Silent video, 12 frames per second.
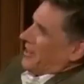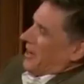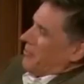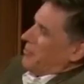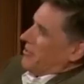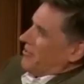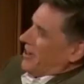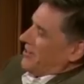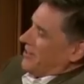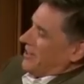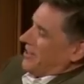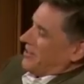that would be rather
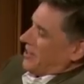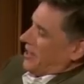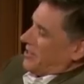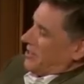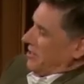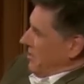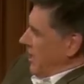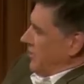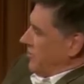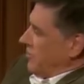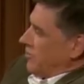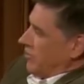nice, actually.
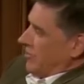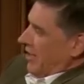Yes, you should